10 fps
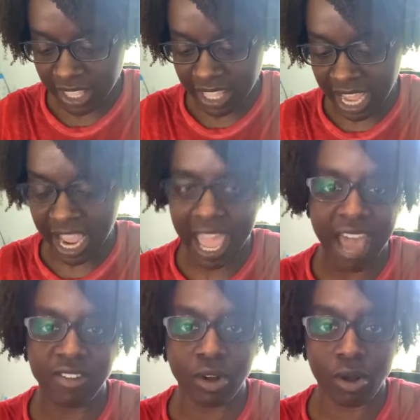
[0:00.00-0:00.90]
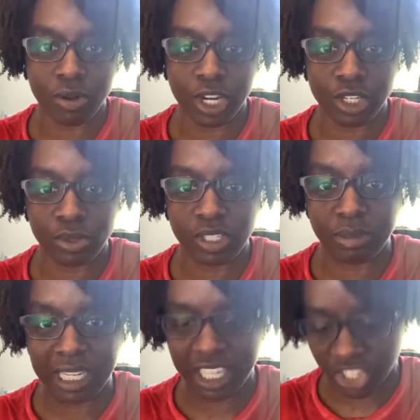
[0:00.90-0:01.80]
that I haven't already used in
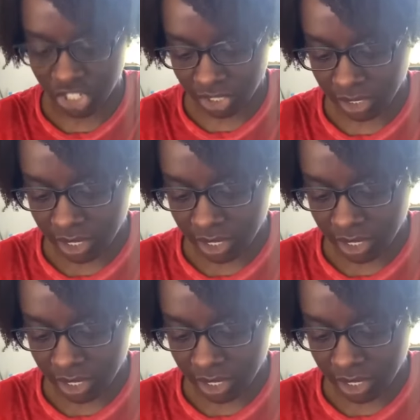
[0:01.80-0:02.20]
my kitchen.